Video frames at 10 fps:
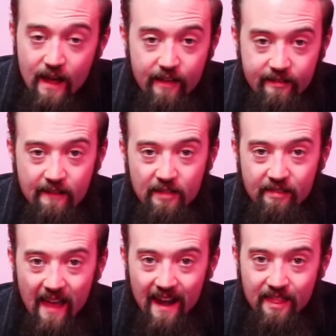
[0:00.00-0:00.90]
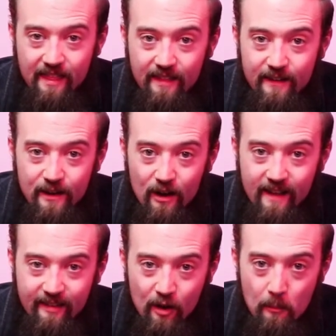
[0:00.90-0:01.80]
So if there's anything that you'd
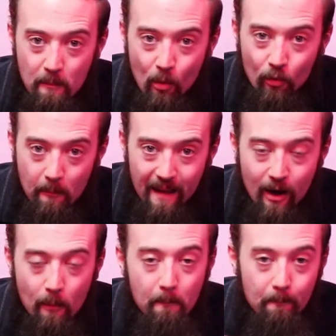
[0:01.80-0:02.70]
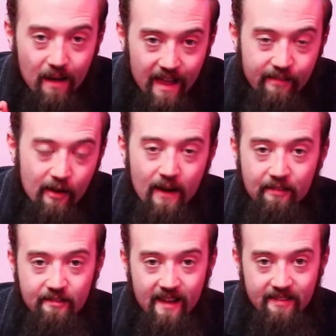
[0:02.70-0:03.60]
like to know more about, please don't
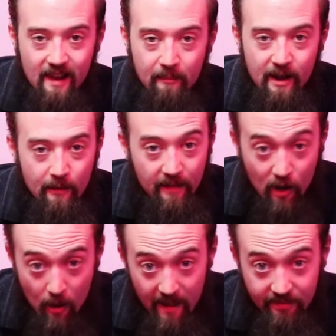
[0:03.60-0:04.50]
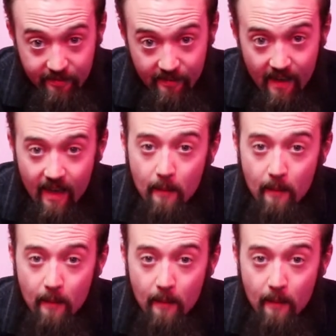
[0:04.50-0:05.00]
hesitate to let me know in the comments.